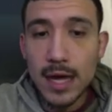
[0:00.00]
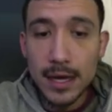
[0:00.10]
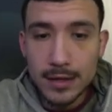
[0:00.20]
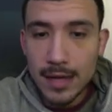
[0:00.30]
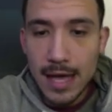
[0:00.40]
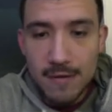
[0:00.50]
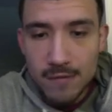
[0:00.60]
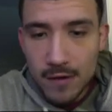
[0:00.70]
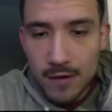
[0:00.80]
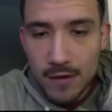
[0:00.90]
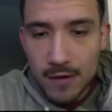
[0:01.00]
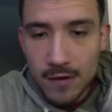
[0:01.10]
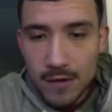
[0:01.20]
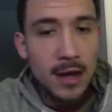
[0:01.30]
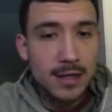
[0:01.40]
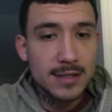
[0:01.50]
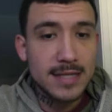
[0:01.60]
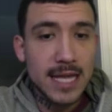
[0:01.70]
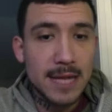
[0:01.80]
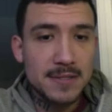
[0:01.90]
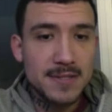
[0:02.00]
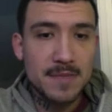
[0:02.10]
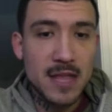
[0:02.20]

I have omoplata escapes.